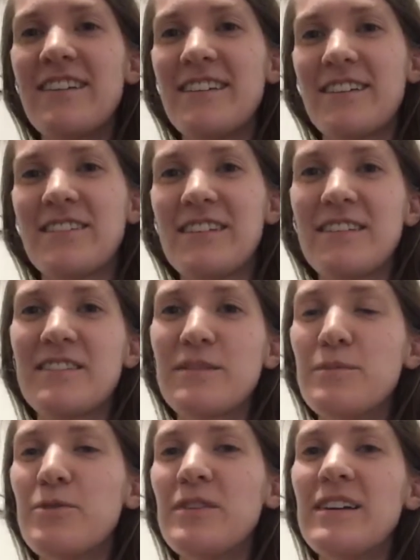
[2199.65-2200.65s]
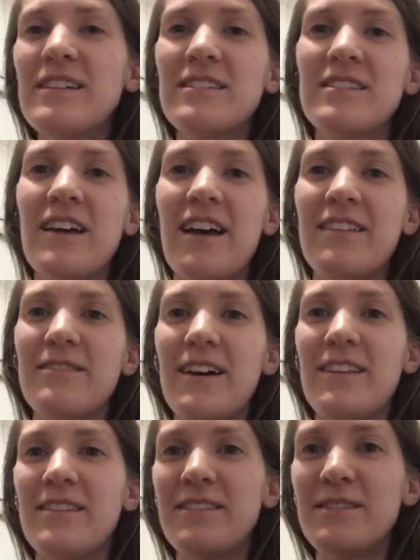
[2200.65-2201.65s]
And like I was saying, smoothies. I,
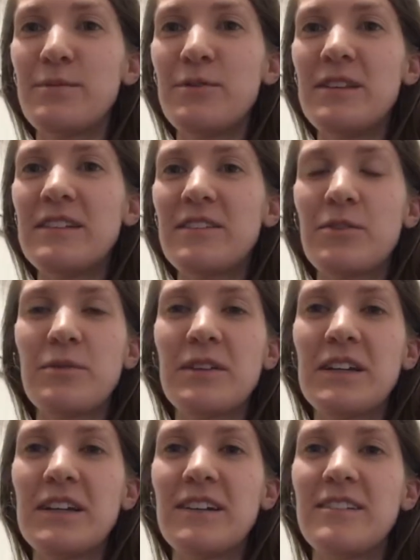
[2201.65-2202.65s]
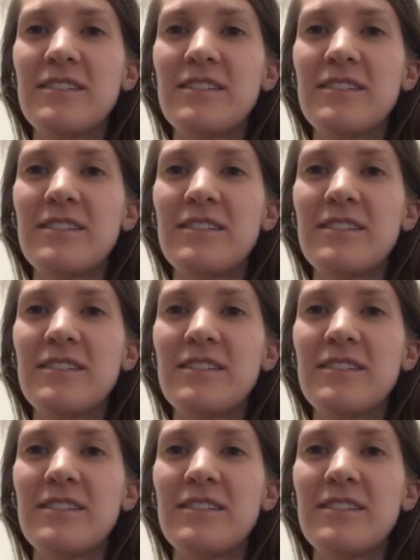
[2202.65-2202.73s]
I, smoothies are really good.